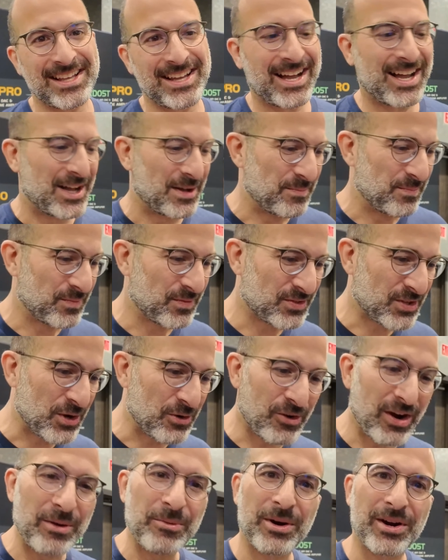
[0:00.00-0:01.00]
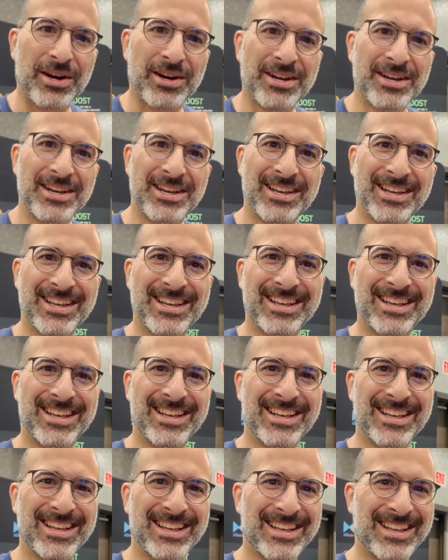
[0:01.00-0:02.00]
Um, so great work. Actually,
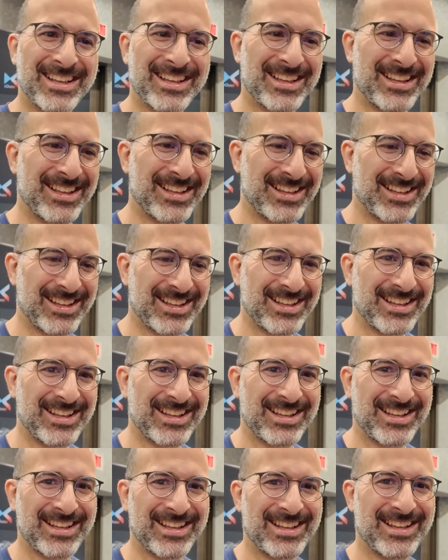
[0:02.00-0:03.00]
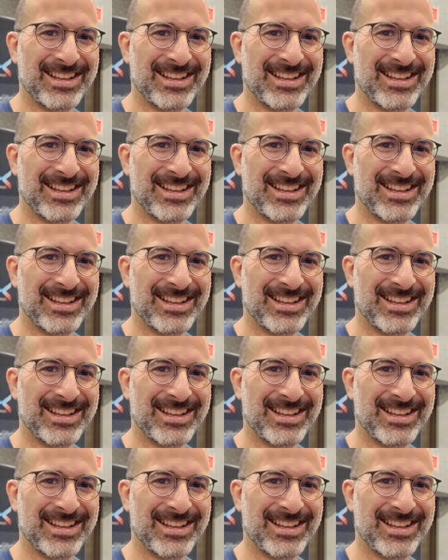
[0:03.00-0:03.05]
wait, I'm gonna stop this